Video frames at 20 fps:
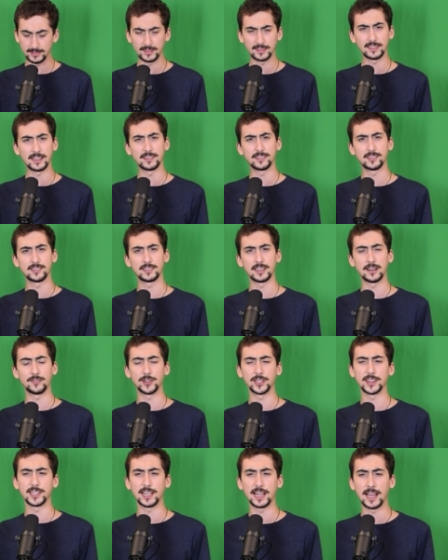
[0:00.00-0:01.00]
think that's
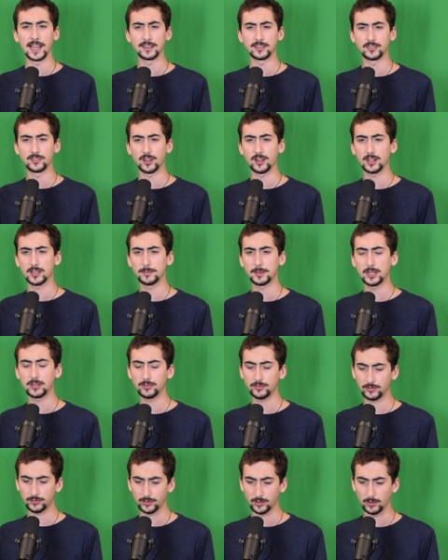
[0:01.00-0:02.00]
everything I had to talk
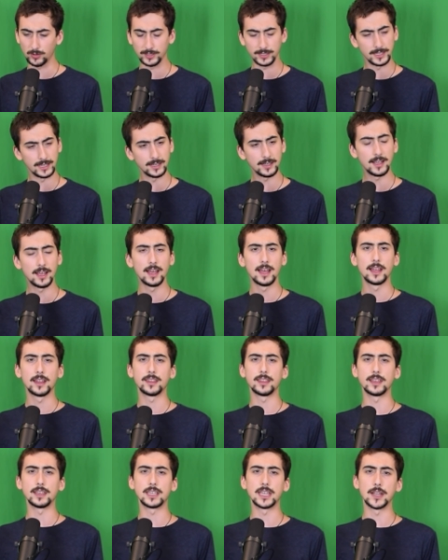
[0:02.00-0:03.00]
about. So again,
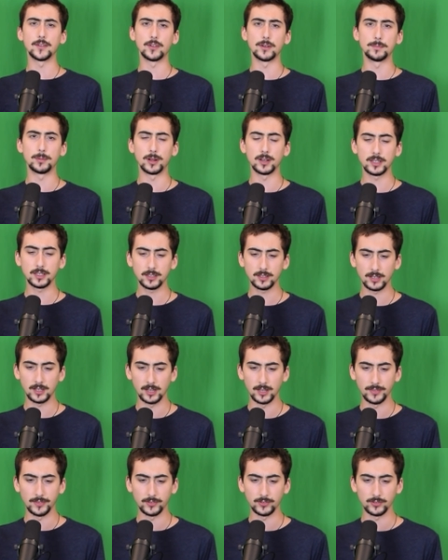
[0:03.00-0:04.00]
thank you, everybody.
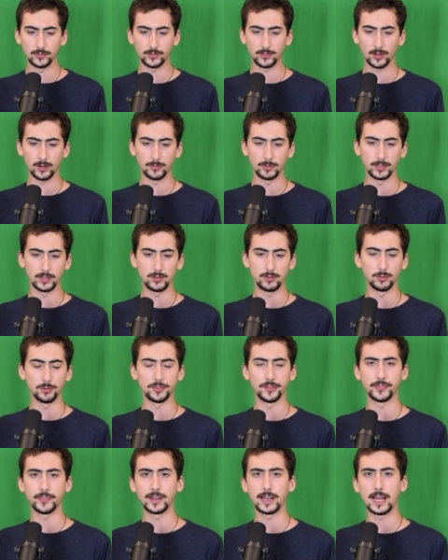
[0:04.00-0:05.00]
this is a really cool
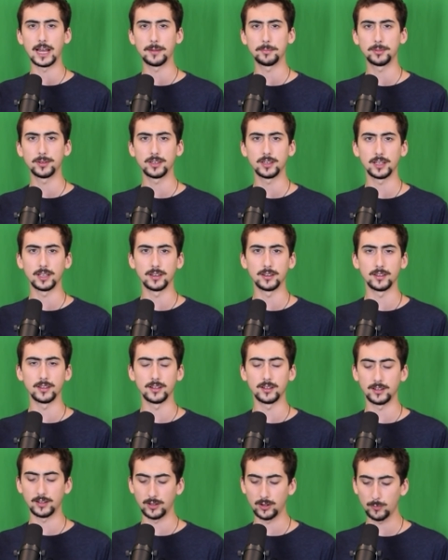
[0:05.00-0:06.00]
thing that happened. And
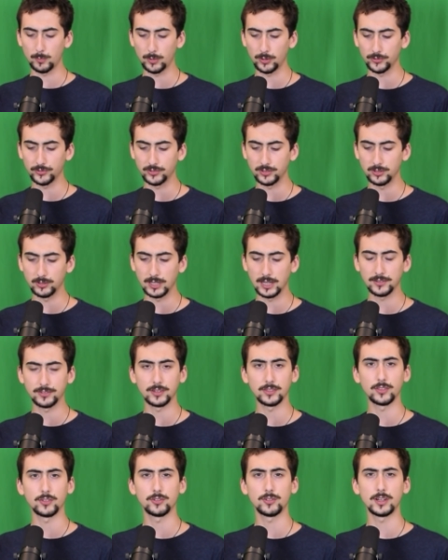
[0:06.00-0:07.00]
I hope I'll see you guys
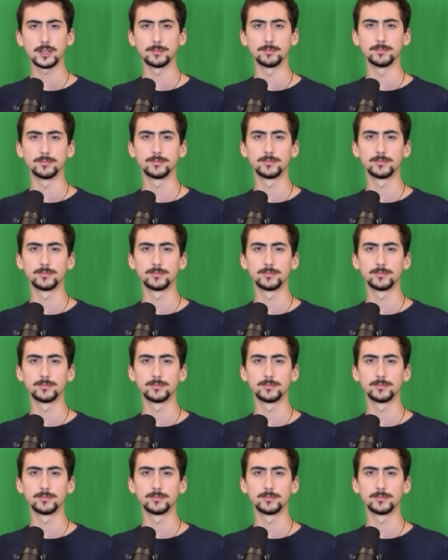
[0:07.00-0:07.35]
at the stream.